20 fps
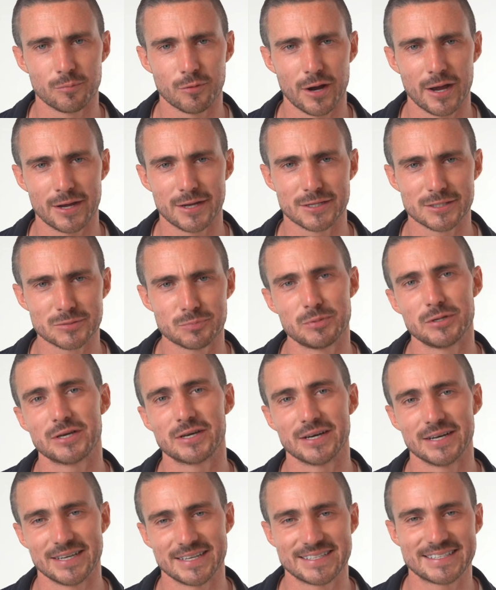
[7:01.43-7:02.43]
brackets
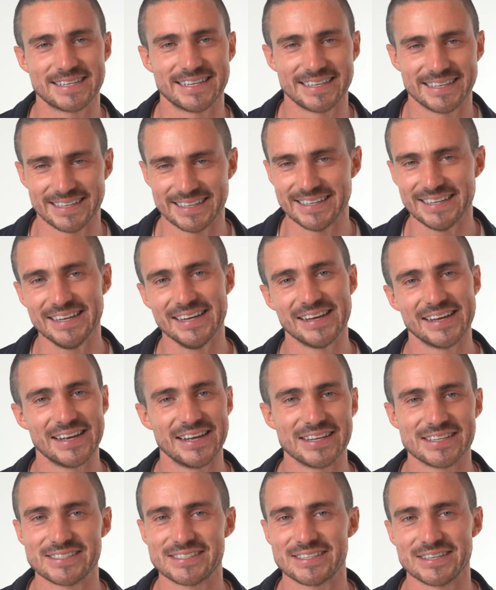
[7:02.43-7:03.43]
because
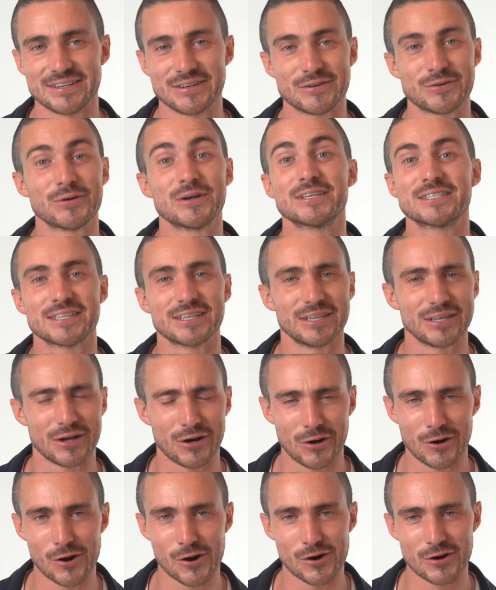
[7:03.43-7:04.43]
it's increasingly
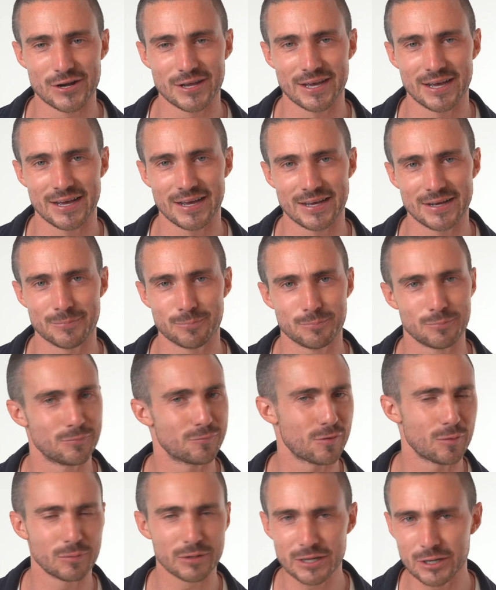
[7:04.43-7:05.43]
hard
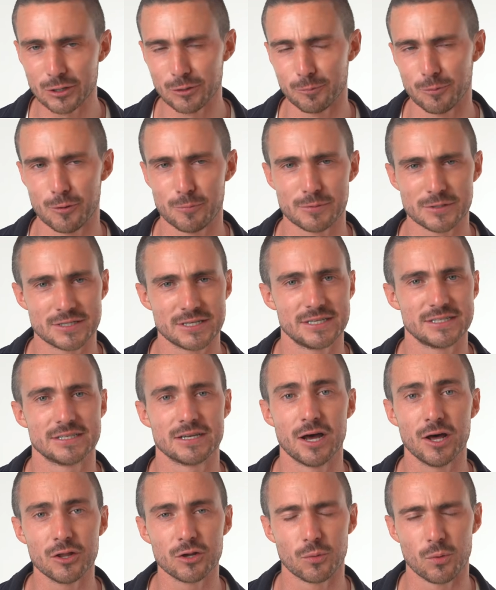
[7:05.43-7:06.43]
from legal purposes and
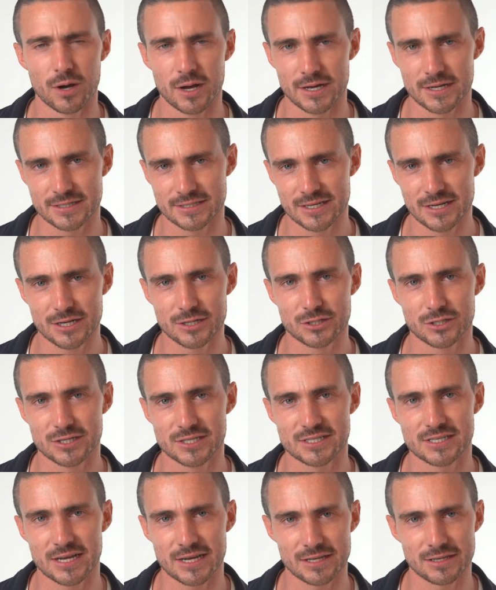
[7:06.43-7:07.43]
otherwise to
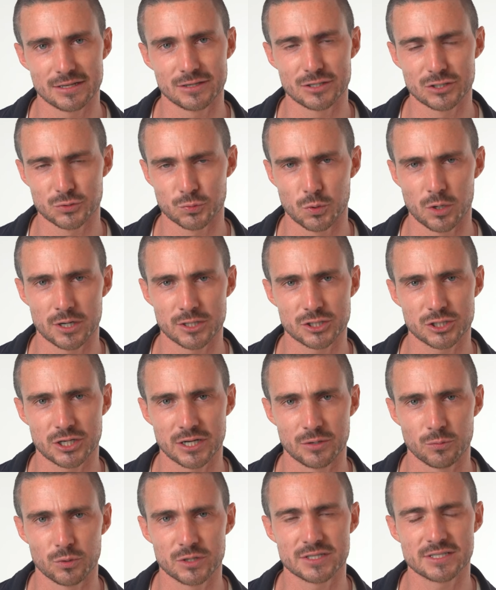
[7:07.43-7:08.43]
say that this watch
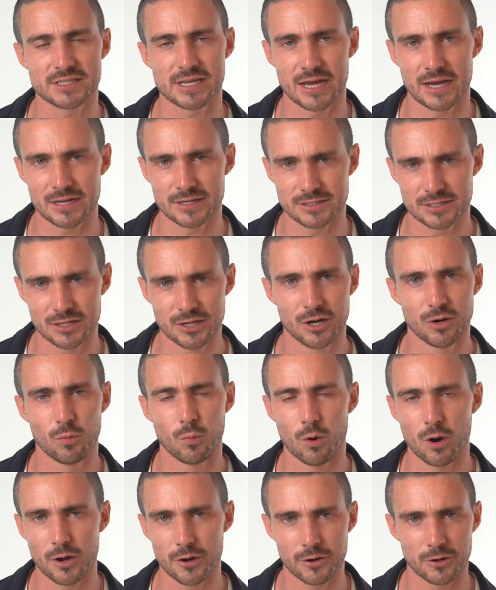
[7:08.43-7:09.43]
can withstand
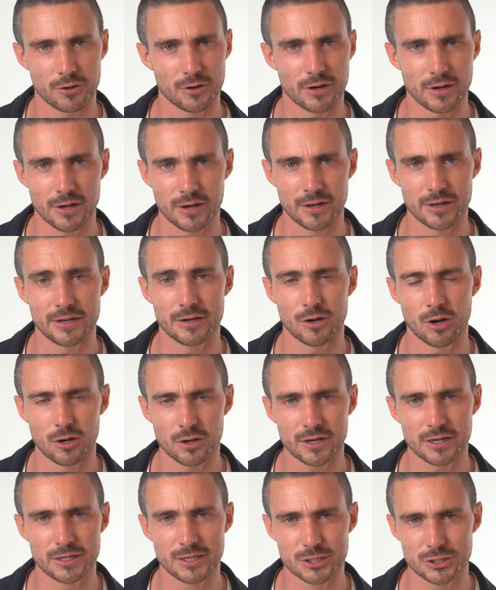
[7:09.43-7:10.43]
water in all
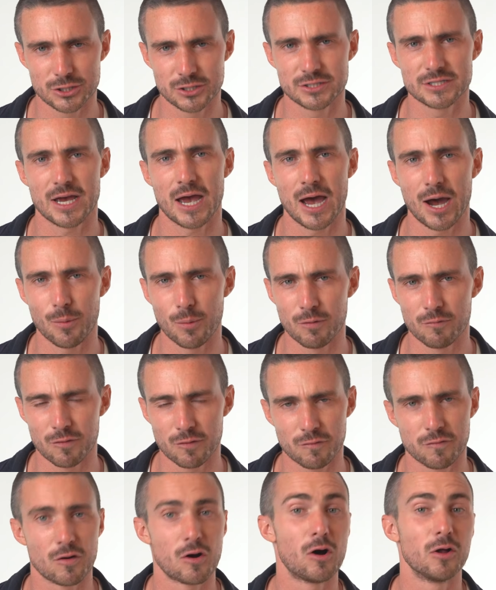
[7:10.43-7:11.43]
conditions. However,
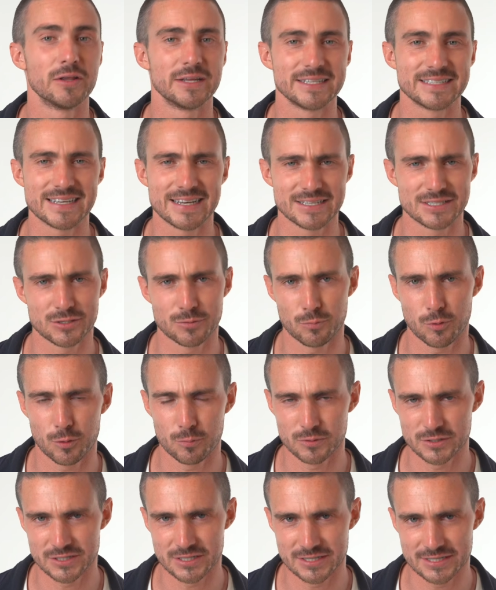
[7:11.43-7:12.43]
for all intents and
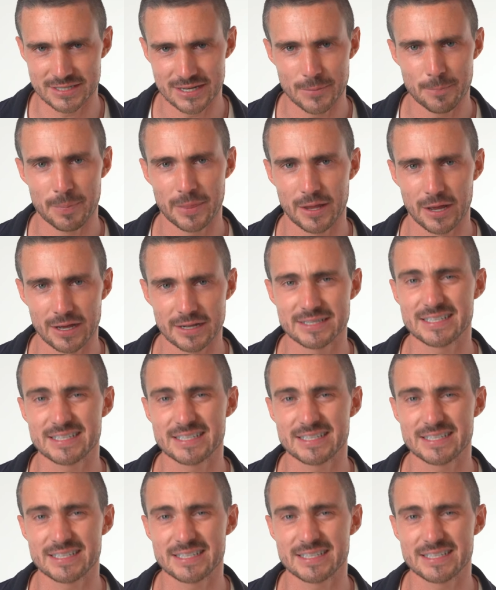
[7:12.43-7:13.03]
purposes, 10